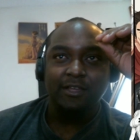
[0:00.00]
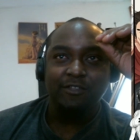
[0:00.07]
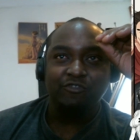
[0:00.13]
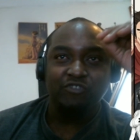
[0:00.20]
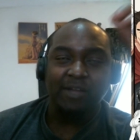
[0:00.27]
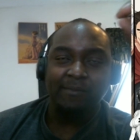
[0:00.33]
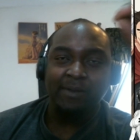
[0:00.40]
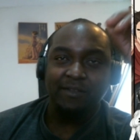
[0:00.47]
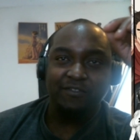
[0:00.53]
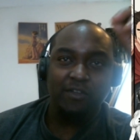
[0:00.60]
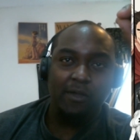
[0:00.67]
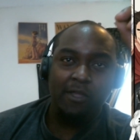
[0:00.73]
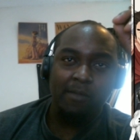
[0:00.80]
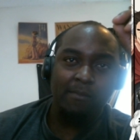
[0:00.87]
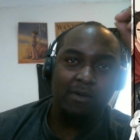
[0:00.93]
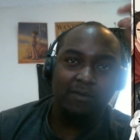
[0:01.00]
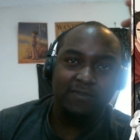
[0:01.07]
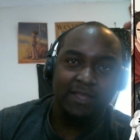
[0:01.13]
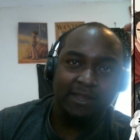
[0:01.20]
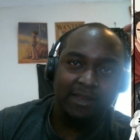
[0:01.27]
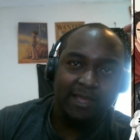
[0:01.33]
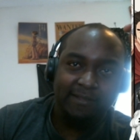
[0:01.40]
Drybat's talking about
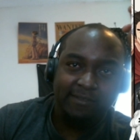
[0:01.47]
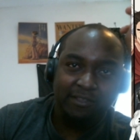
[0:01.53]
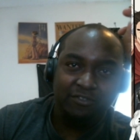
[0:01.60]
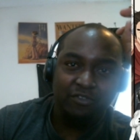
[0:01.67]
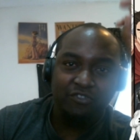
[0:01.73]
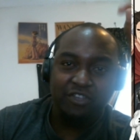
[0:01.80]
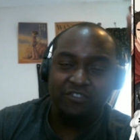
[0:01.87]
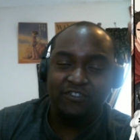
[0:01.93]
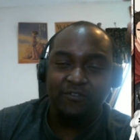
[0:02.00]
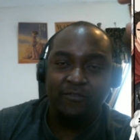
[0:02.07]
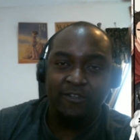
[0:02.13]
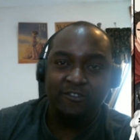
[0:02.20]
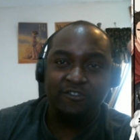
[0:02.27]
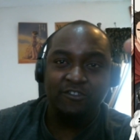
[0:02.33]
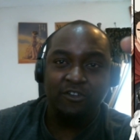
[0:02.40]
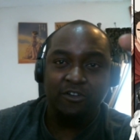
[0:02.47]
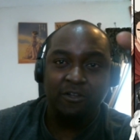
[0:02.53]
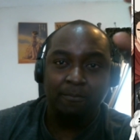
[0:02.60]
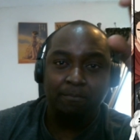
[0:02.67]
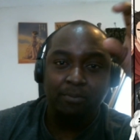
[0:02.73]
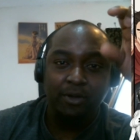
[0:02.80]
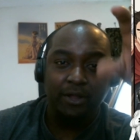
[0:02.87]
that like the association's defenses are
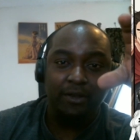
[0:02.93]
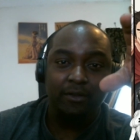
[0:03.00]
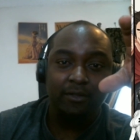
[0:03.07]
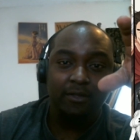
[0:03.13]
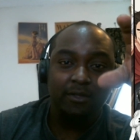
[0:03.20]
kaput